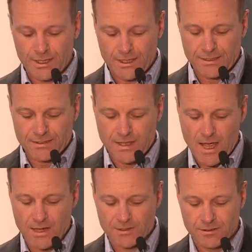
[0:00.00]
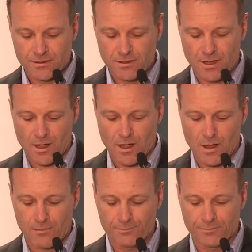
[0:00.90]
is that
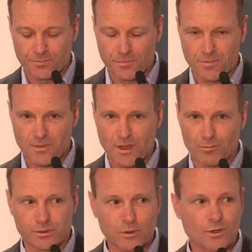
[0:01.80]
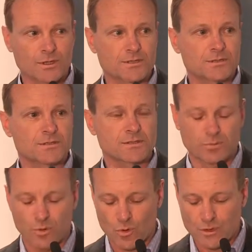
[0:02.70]
um, employers
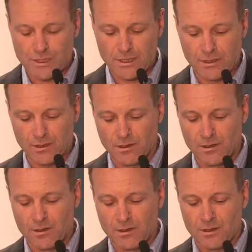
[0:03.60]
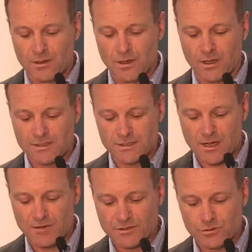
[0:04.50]
supporting their
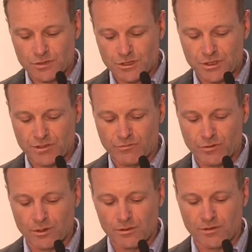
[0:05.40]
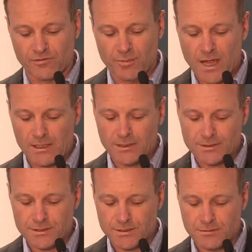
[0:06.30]
staff to achieve work life
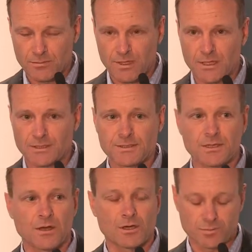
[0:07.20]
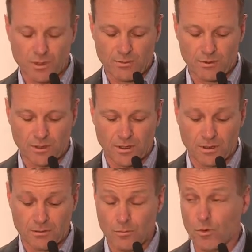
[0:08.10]
balance means that those people are
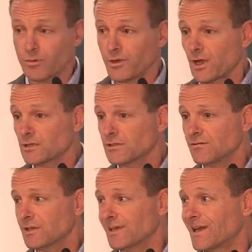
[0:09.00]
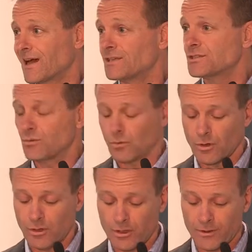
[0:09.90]
more productive and engaged at
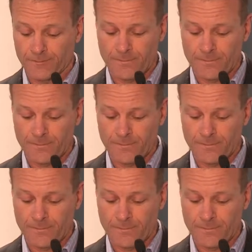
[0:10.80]
work.